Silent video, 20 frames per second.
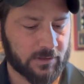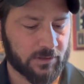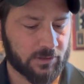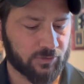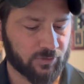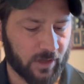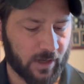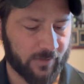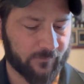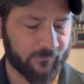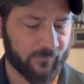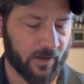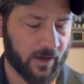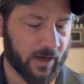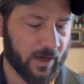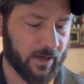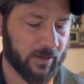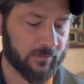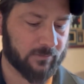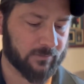dry
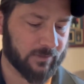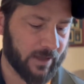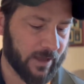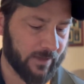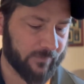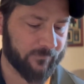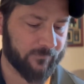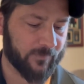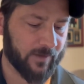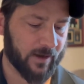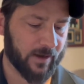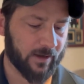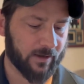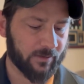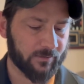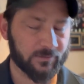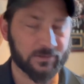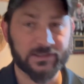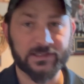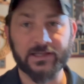fire, live
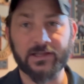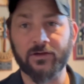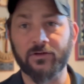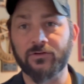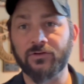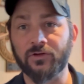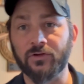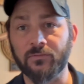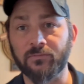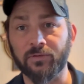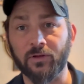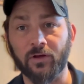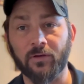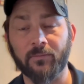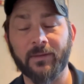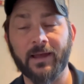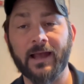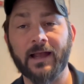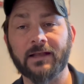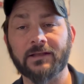fire, CO2
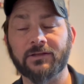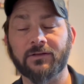blowback.